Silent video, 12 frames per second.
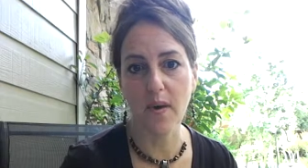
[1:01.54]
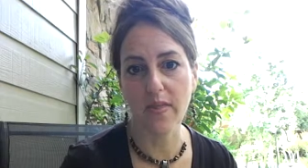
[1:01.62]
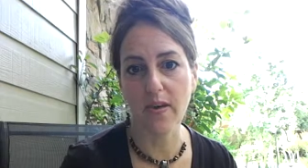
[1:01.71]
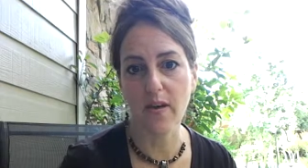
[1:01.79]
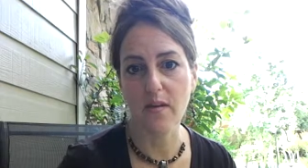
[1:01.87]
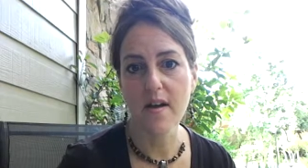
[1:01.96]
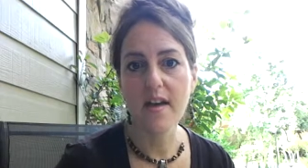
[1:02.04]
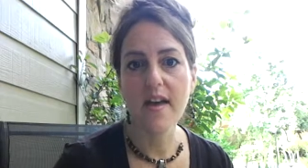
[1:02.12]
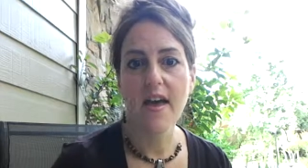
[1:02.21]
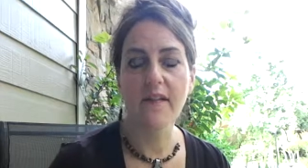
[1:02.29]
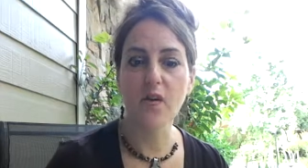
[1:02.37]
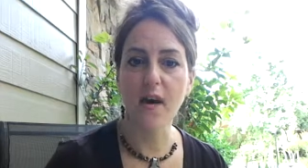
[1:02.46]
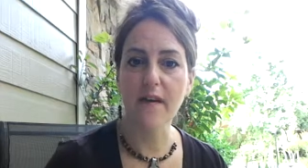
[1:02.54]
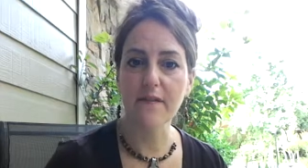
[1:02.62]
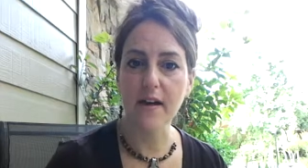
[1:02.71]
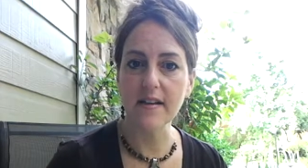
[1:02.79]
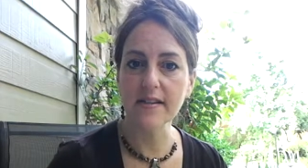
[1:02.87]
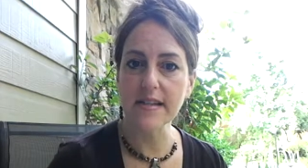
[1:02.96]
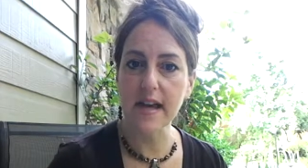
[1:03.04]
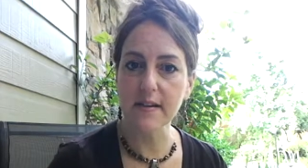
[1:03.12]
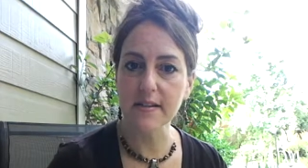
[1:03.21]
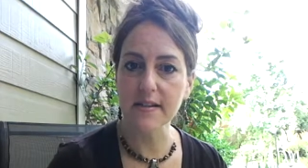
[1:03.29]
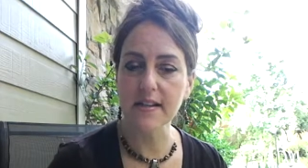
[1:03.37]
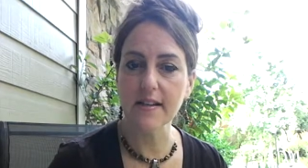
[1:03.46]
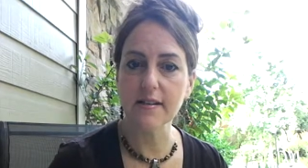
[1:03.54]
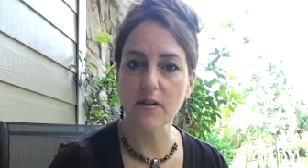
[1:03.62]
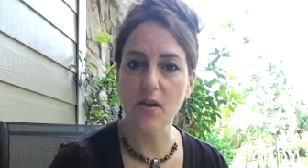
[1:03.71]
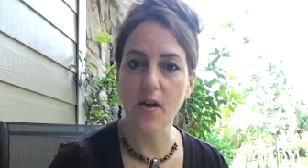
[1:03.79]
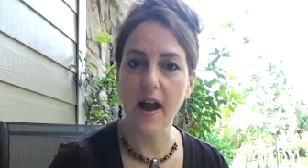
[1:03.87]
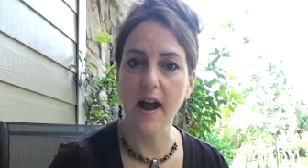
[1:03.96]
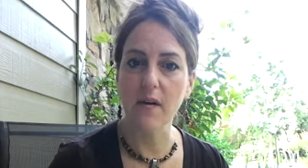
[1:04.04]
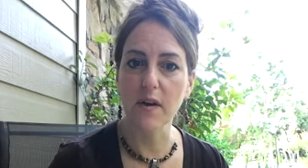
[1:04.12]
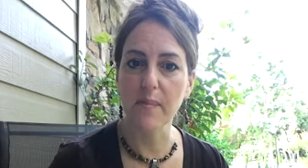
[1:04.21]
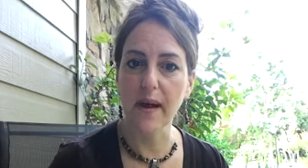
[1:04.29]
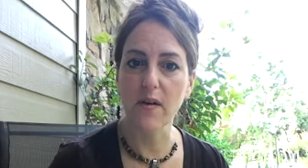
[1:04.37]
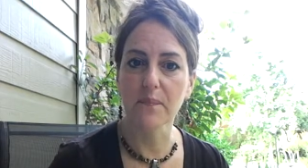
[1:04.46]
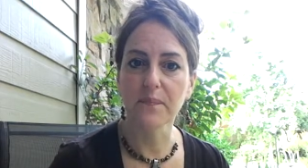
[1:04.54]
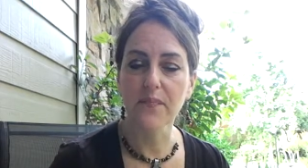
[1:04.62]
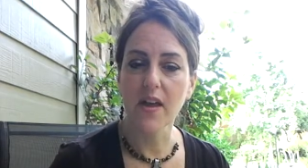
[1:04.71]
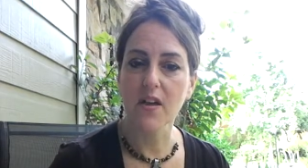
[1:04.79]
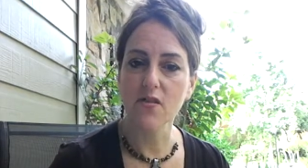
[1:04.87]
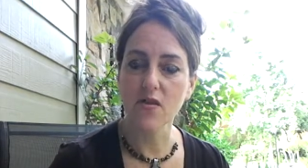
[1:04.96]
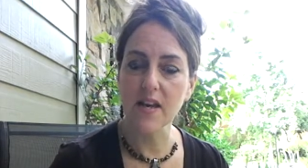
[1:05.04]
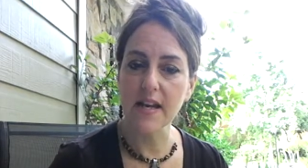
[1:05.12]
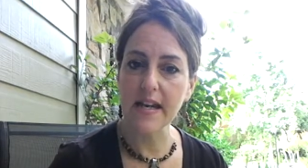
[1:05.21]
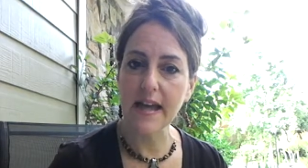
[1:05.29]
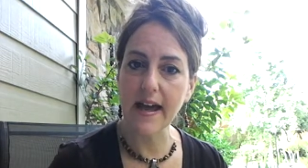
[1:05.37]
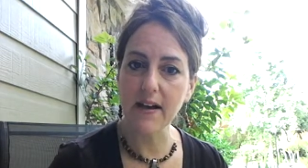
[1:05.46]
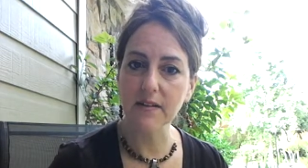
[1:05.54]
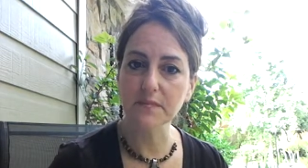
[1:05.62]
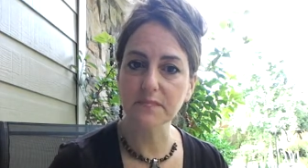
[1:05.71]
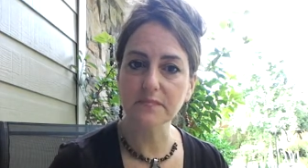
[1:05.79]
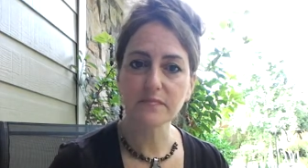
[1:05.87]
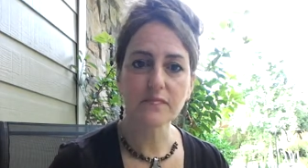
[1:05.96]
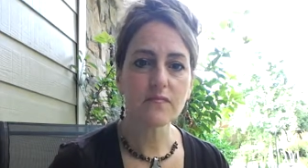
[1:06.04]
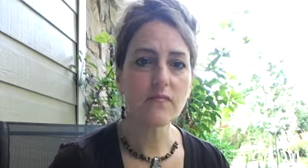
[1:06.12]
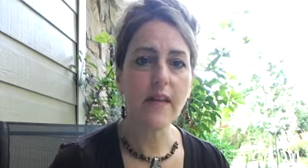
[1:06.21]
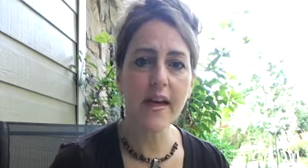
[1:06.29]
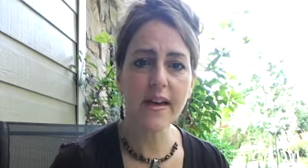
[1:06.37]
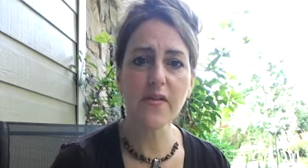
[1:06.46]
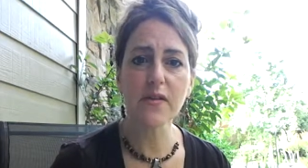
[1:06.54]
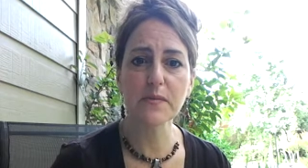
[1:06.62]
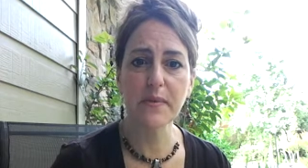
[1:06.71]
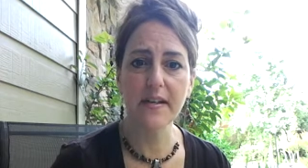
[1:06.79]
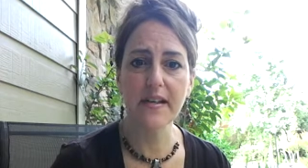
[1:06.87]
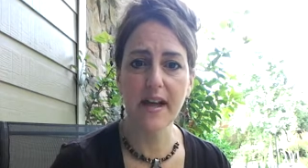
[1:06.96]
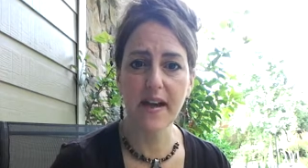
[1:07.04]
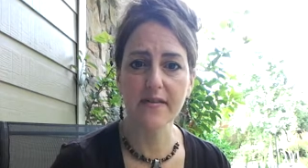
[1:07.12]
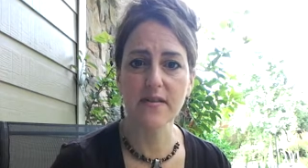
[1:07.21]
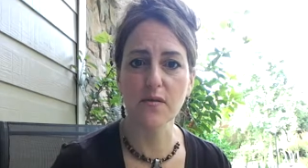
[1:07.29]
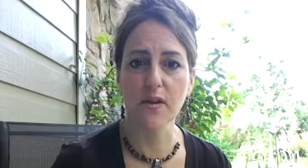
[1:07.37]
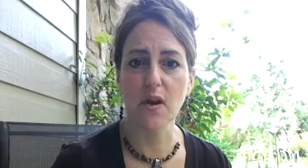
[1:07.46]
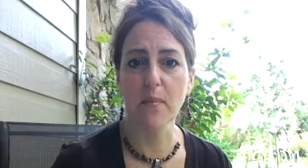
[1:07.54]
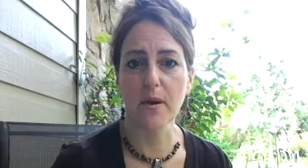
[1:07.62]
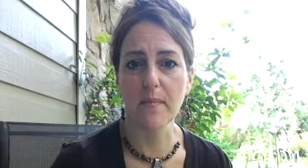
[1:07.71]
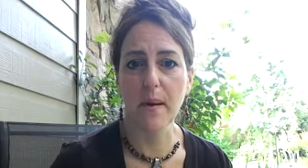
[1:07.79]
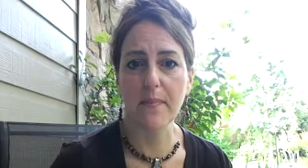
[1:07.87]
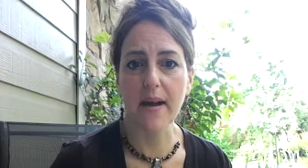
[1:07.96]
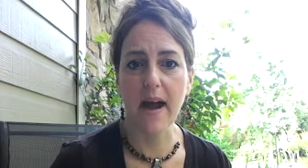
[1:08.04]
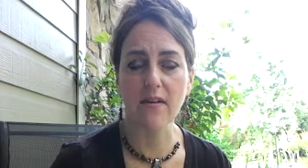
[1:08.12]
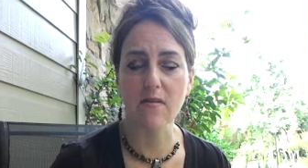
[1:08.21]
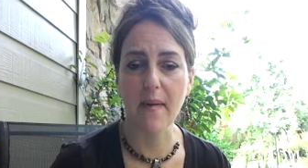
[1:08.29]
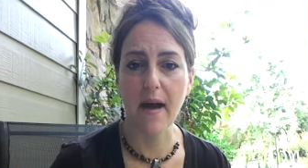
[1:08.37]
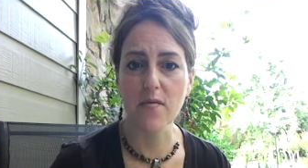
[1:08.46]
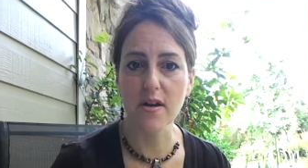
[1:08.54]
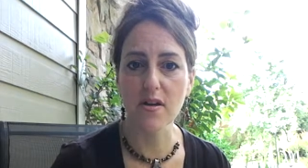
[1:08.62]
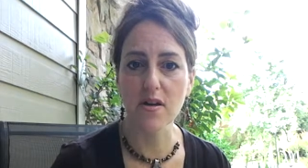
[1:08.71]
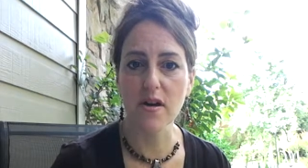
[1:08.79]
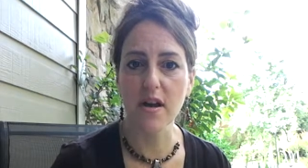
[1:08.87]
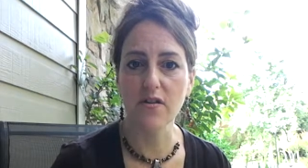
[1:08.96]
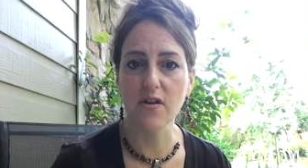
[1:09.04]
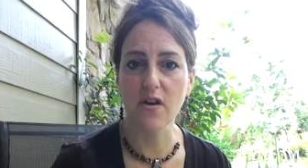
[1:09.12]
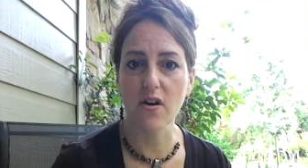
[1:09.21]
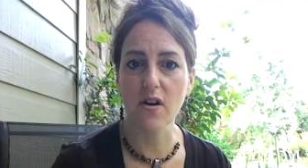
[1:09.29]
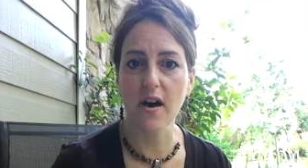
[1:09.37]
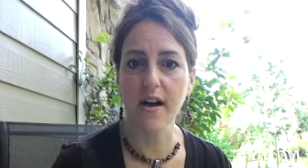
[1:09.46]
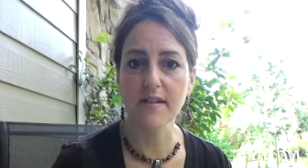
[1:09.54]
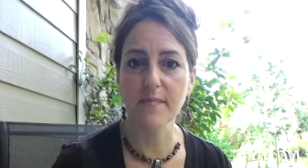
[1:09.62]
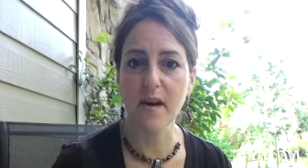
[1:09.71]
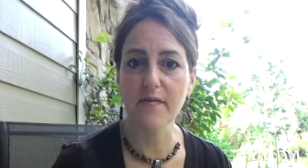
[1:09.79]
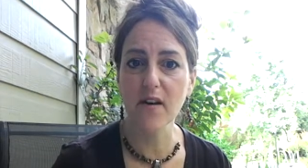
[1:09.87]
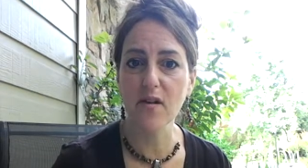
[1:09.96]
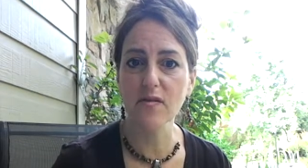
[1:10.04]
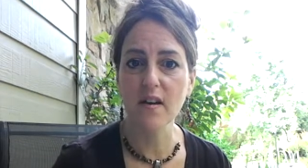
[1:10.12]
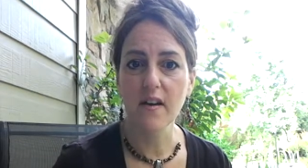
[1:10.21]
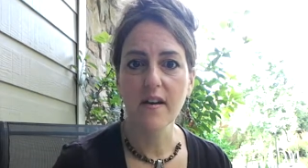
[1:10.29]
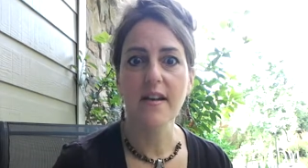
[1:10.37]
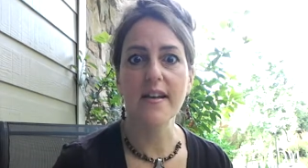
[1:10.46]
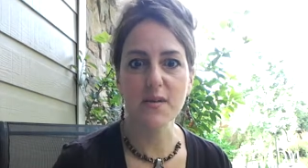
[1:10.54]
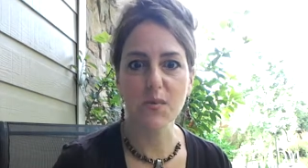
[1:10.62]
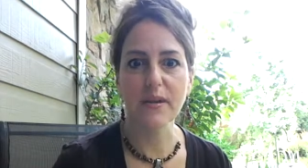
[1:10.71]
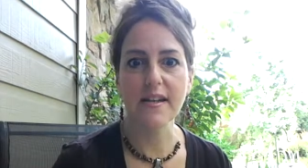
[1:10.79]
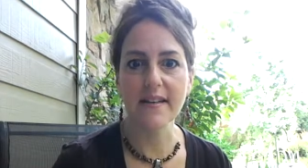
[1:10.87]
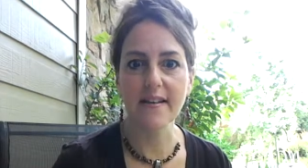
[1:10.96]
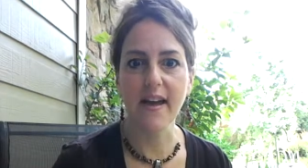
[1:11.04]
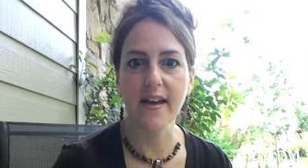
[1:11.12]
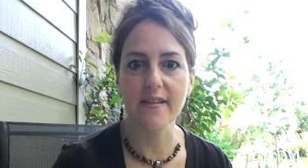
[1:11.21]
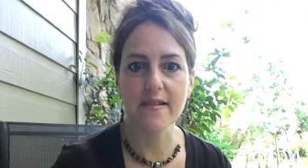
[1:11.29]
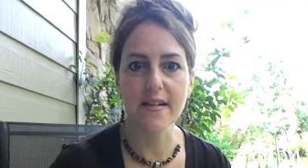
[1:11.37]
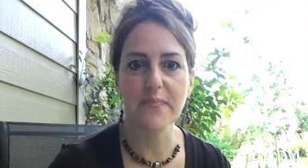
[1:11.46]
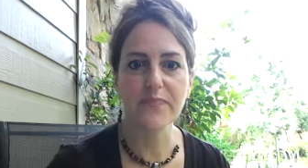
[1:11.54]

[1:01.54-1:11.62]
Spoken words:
you. If you're at friends' houses or you're out and about and you're eating out, any of those PDFs, you can open them up in Acrobat Reader in your smartphone, and it's really handy.